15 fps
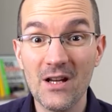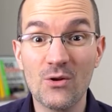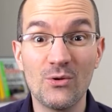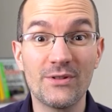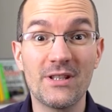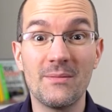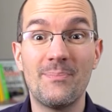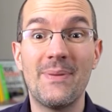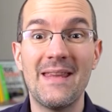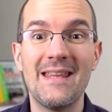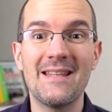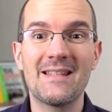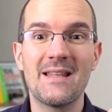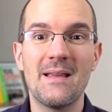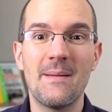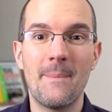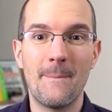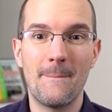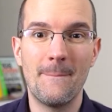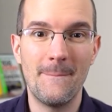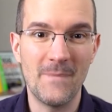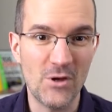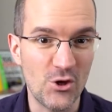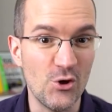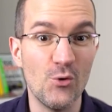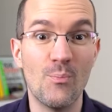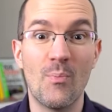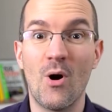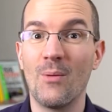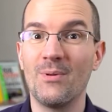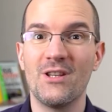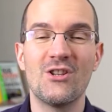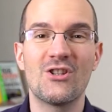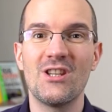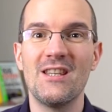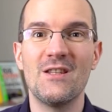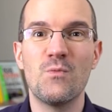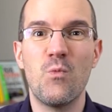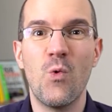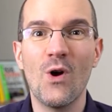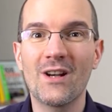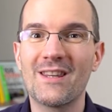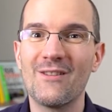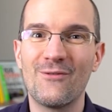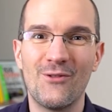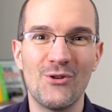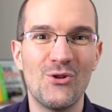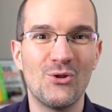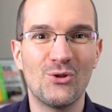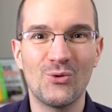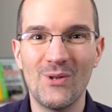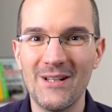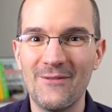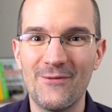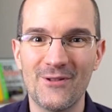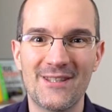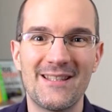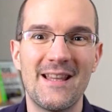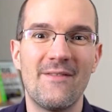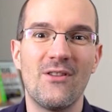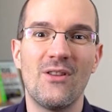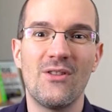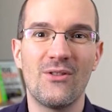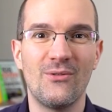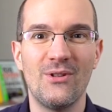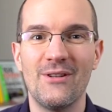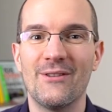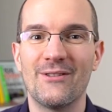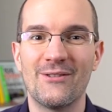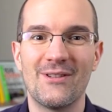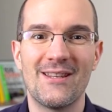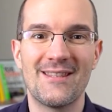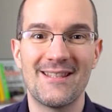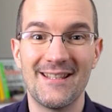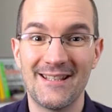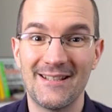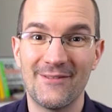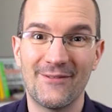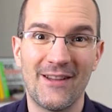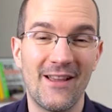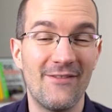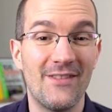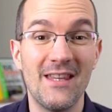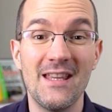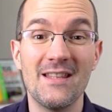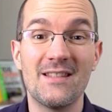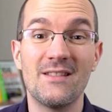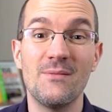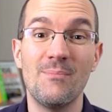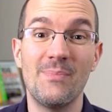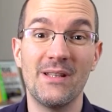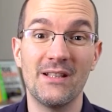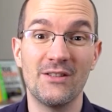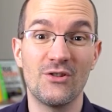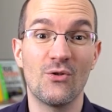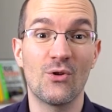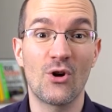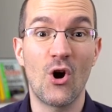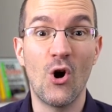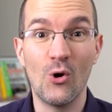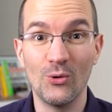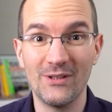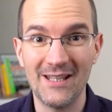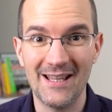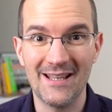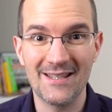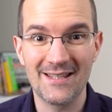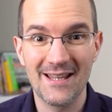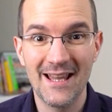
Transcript: content piece you publish is working for you 24/7, 365 days to build your audience,